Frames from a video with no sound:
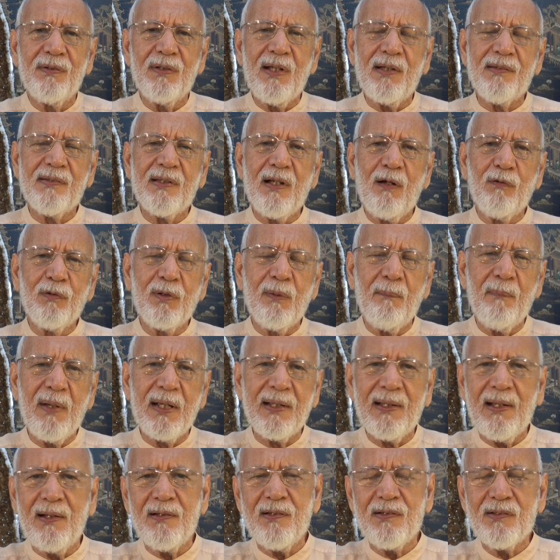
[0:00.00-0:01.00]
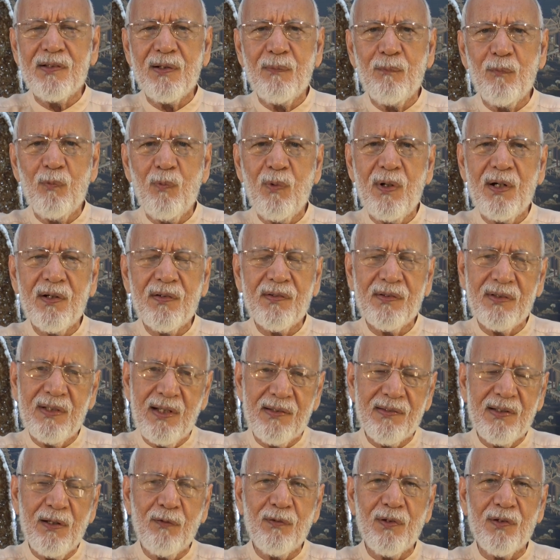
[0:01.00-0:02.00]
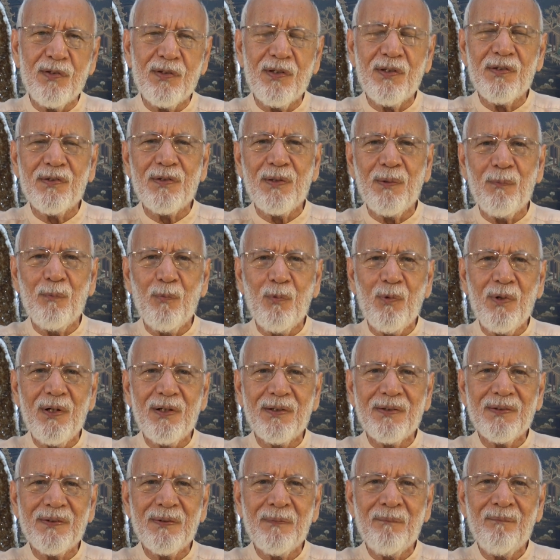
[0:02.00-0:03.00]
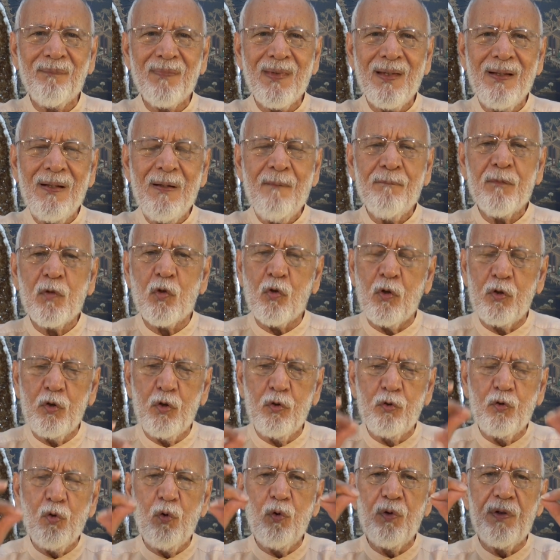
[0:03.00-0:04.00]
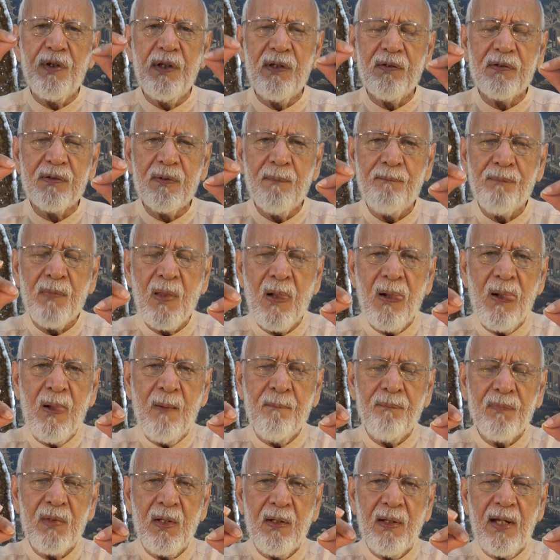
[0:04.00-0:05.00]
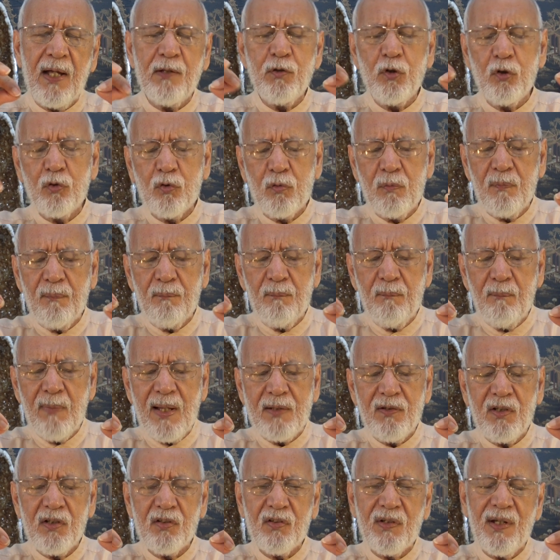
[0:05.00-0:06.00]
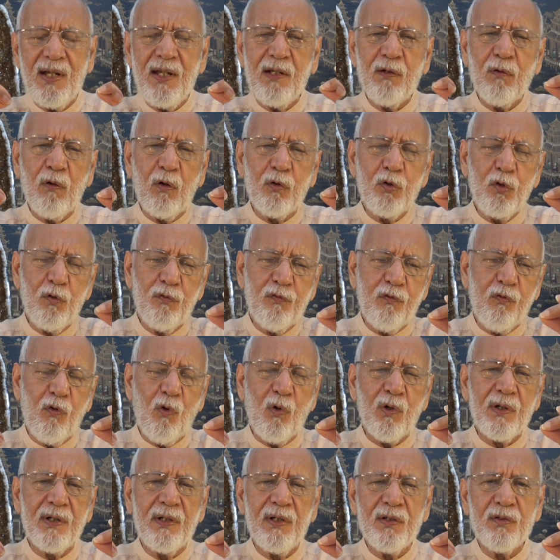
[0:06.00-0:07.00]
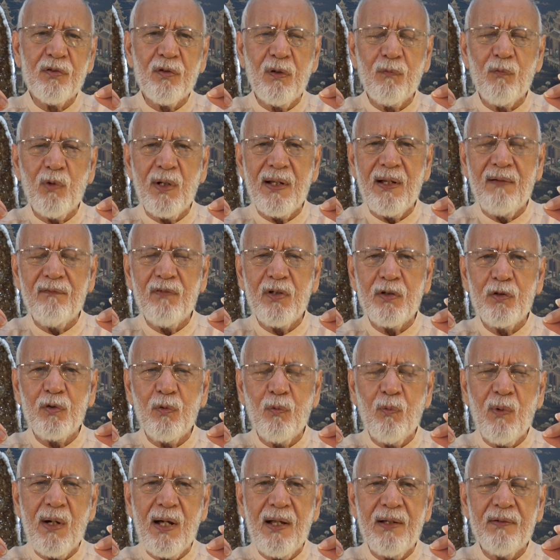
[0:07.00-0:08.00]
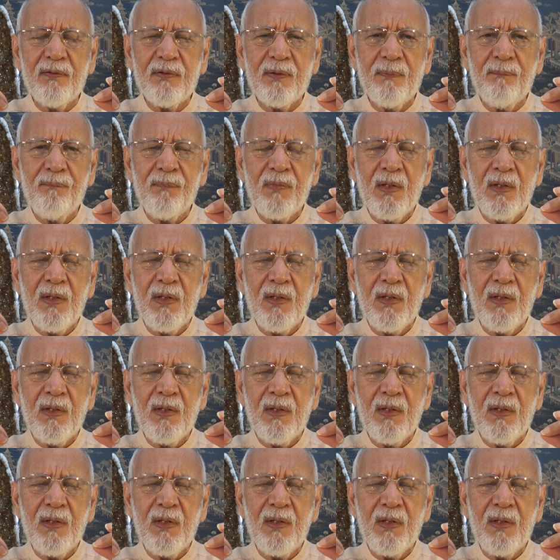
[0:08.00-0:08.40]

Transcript: That's how the mechanism works. That's how the system works. So you do this and you meditate or you focus on whatever you want